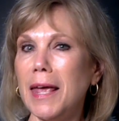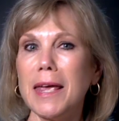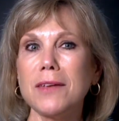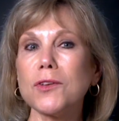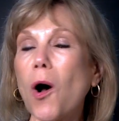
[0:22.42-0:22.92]

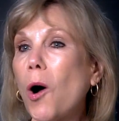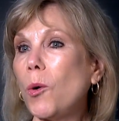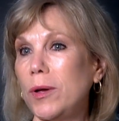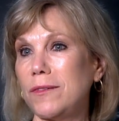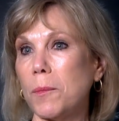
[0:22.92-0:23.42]
is
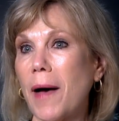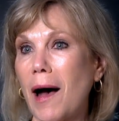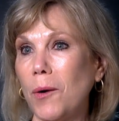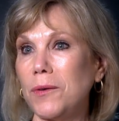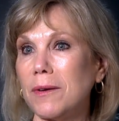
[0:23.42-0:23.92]
always
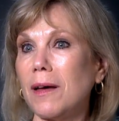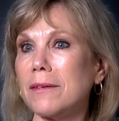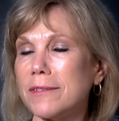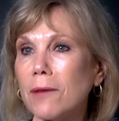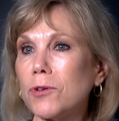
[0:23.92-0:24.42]
about
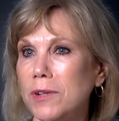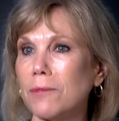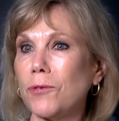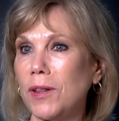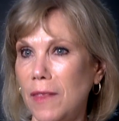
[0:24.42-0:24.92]
several
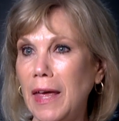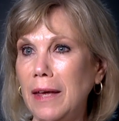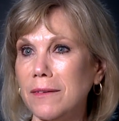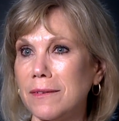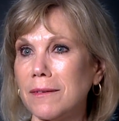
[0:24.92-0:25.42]
different
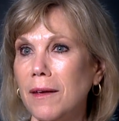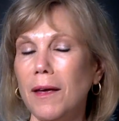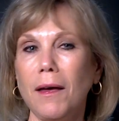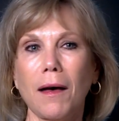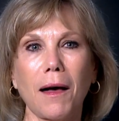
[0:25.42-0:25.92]
things.
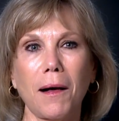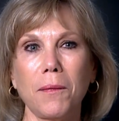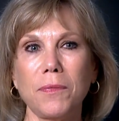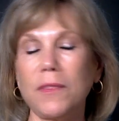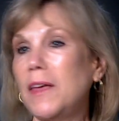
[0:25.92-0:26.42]

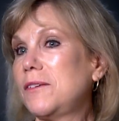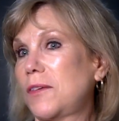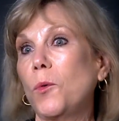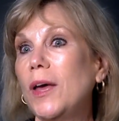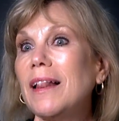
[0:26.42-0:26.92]
The things
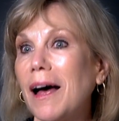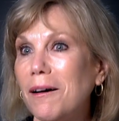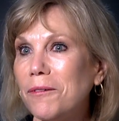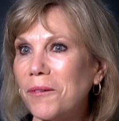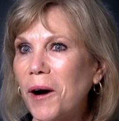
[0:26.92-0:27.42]
that we
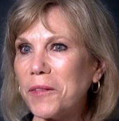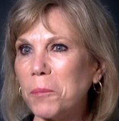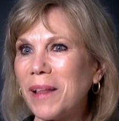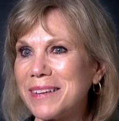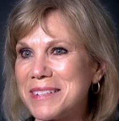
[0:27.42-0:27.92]
love are the
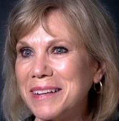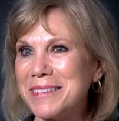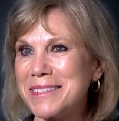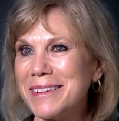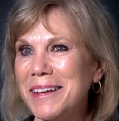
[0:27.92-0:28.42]

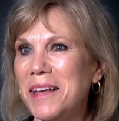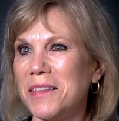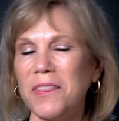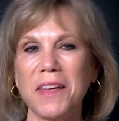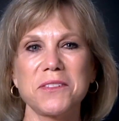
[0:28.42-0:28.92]
blessings.
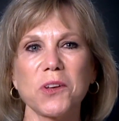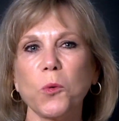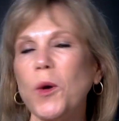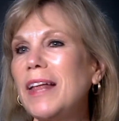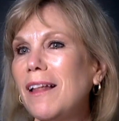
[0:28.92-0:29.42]
The things
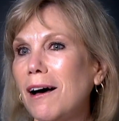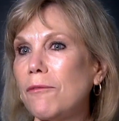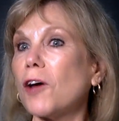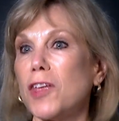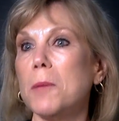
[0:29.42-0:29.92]
that we
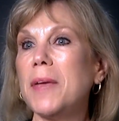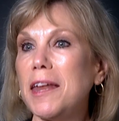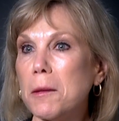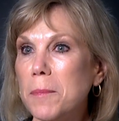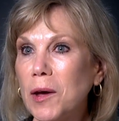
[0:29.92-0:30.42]
love are the
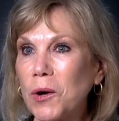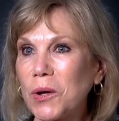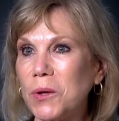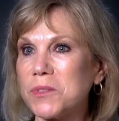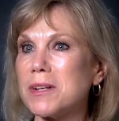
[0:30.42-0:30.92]
immediate
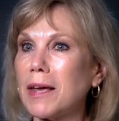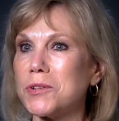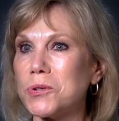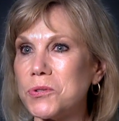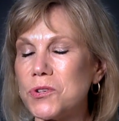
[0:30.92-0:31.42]
miracles and
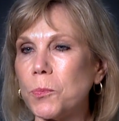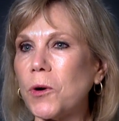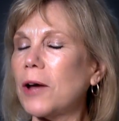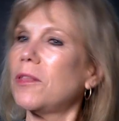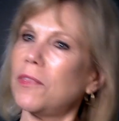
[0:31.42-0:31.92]
answers to
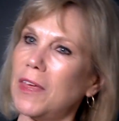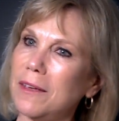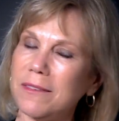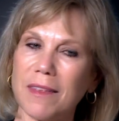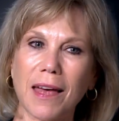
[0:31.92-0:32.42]
prayer. The
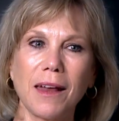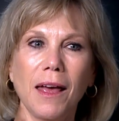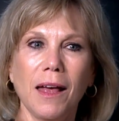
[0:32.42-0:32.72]
things that